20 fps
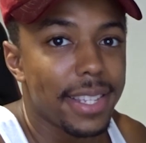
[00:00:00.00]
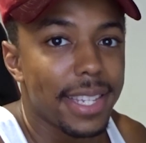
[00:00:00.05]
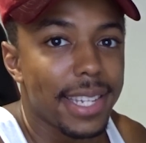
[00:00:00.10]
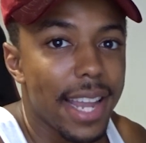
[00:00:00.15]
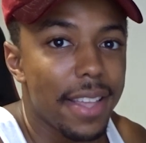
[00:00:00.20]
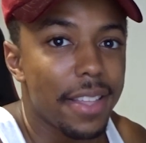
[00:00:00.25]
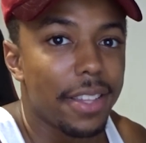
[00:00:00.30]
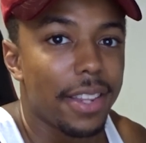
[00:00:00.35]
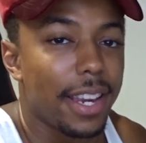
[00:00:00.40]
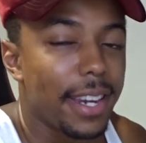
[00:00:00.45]

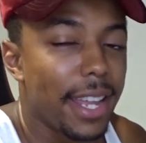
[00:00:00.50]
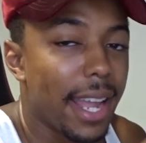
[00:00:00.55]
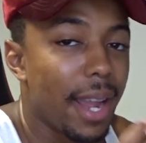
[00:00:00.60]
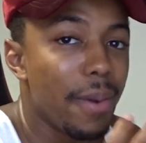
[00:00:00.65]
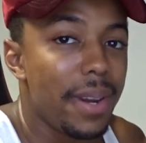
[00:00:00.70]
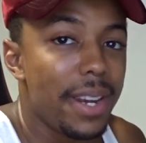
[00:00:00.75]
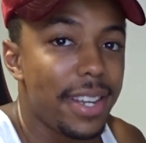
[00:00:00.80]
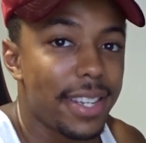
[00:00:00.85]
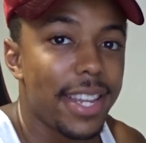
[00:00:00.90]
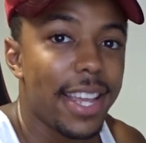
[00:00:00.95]
together. Like, they can
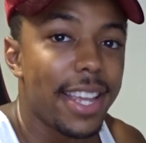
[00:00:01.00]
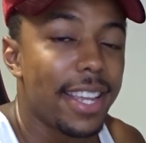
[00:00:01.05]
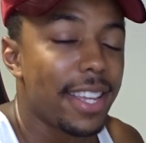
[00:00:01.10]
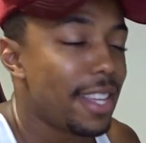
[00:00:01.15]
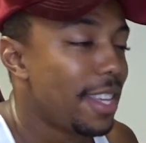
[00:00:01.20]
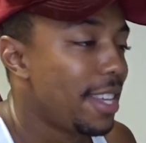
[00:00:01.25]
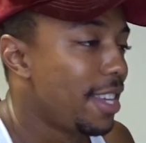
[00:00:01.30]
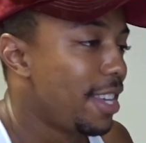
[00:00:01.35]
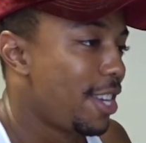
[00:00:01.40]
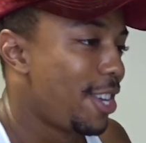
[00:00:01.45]
really sing,
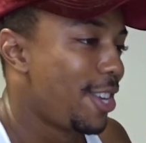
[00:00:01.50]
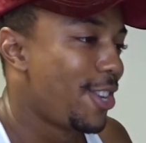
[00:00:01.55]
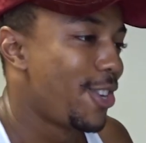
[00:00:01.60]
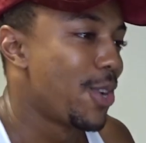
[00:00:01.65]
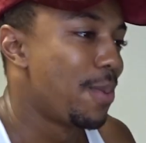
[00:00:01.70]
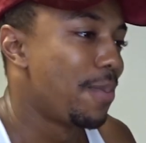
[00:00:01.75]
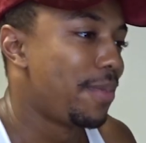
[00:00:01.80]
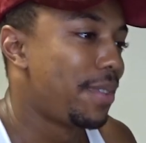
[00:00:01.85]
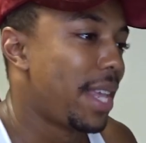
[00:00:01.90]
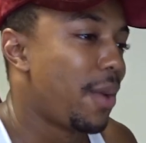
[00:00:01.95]
you know
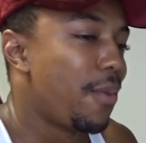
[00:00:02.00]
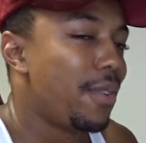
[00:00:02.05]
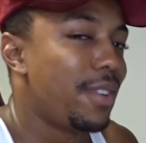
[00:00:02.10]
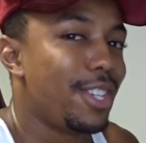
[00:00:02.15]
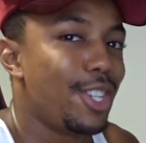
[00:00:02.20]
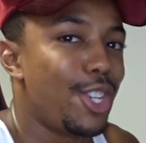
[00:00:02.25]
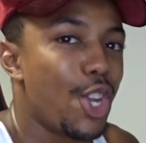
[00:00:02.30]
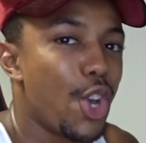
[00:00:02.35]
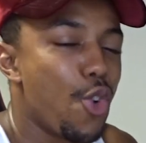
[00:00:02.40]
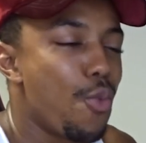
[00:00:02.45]
what I'm saying, which
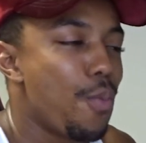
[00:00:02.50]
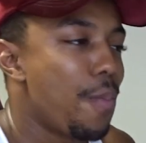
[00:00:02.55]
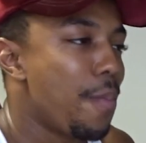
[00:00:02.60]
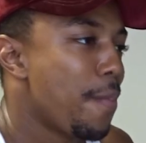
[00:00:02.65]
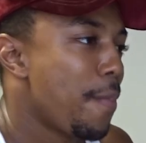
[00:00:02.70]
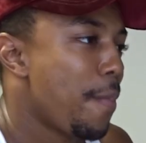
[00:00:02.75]
is dope.